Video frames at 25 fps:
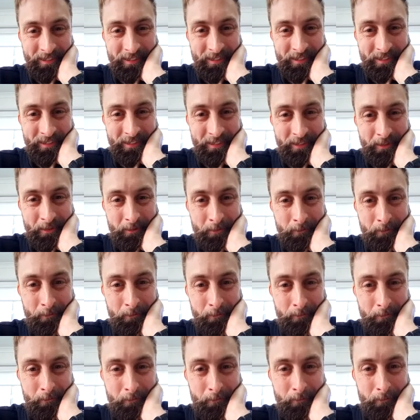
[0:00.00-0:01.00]

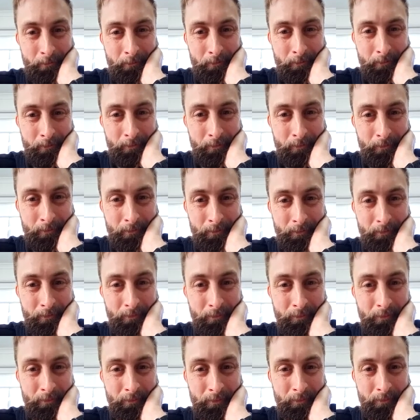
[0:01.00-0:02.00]

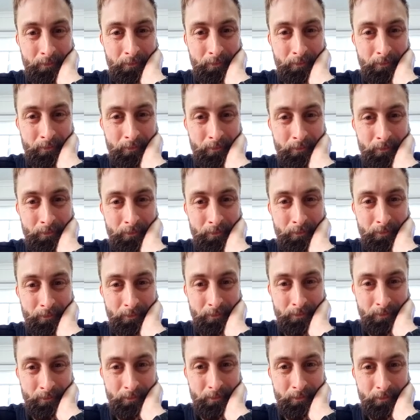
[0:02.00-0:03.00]

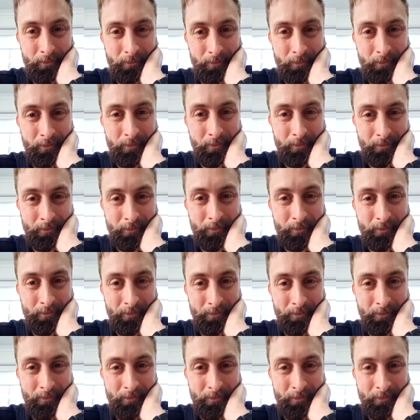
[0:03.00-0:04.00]

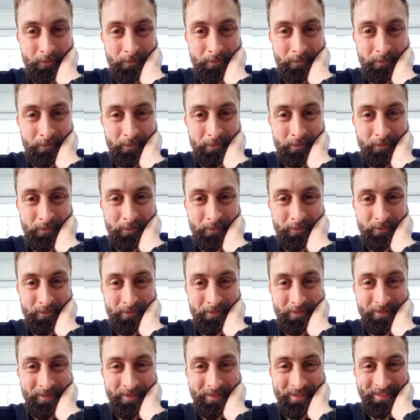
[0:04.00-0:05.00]

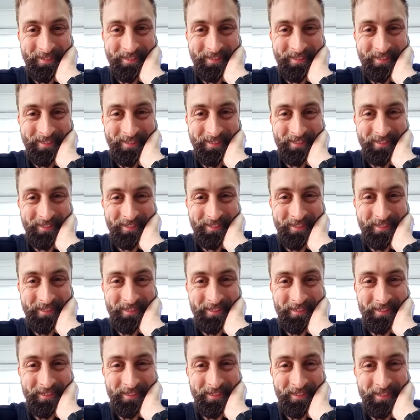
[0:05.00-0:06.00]

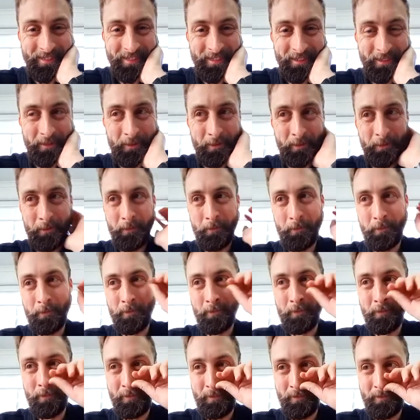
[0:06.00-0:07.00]

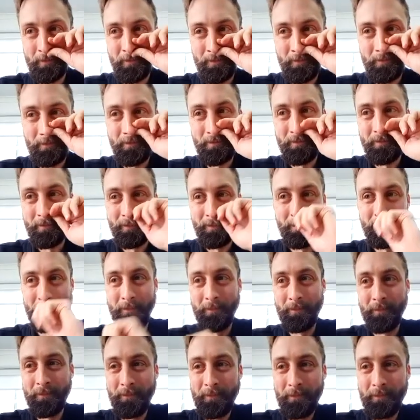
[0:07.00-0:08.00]
The person shown says nothing.